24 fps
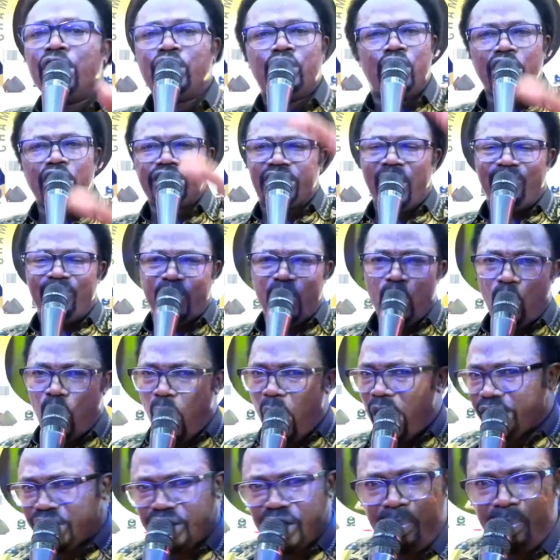Those of you
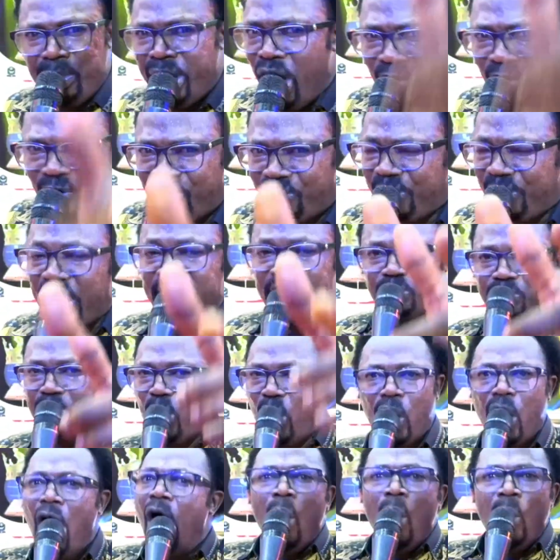watching me on Facebook,
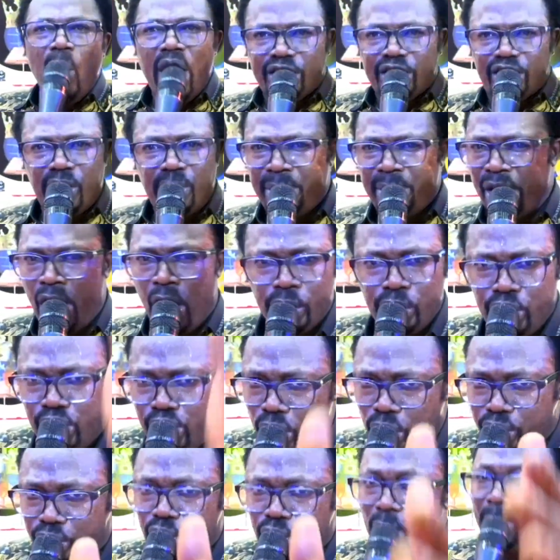watching me on
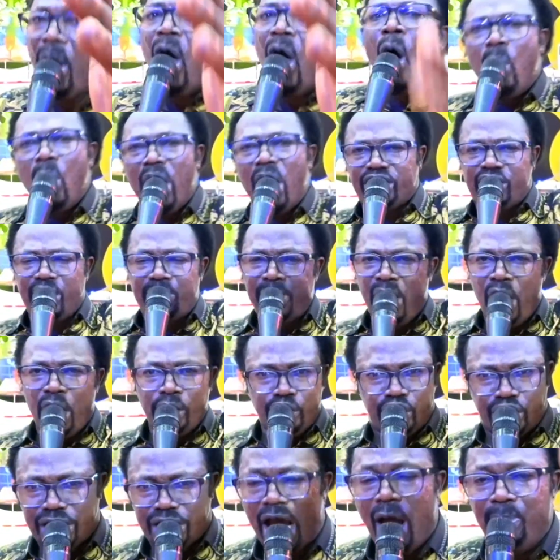YouTube, watching me on
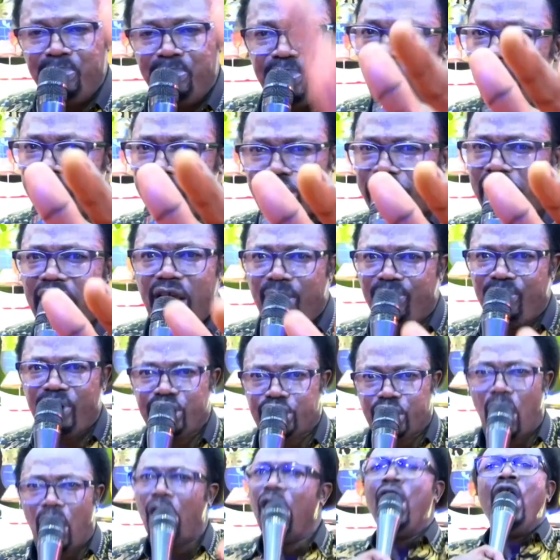Champions
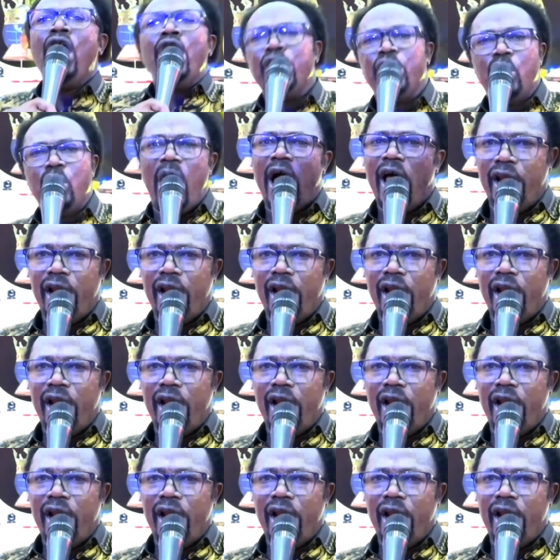Television, you are